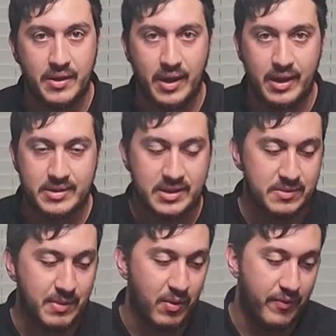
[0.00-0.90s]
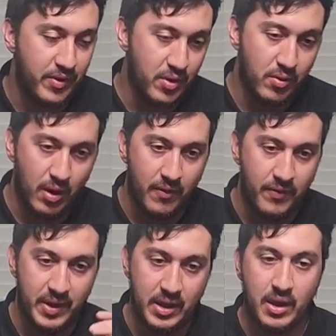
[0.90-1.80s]
this is my review of
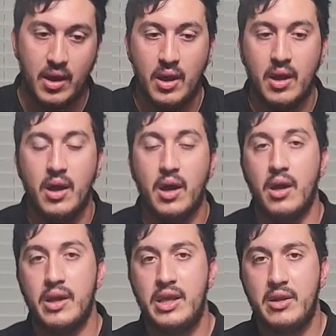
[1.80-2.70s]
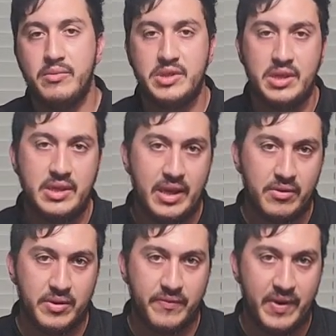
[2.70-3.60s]
the uh, EMG Daniel
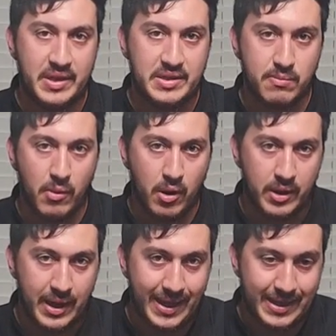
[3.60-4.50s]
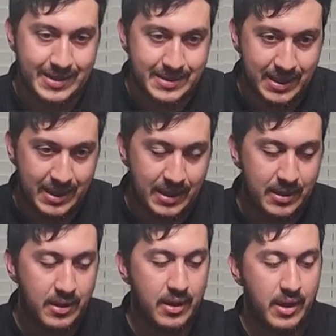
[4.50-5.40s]
Defense Mark
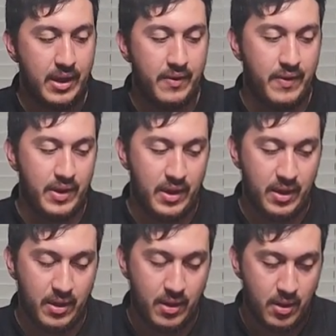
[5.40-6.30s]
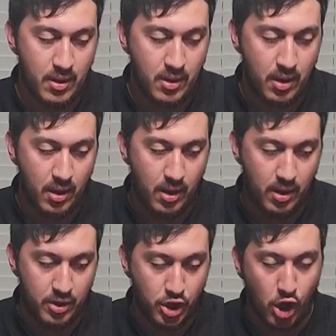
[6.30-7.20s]
18 in the uh,
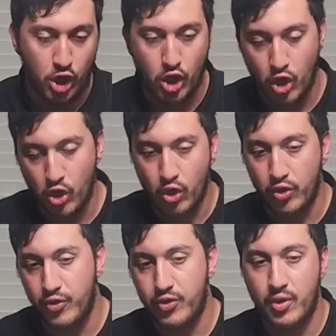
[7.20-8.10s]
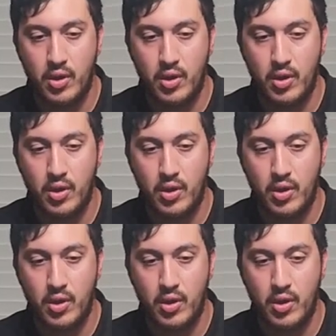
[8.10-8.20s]
Dark Earth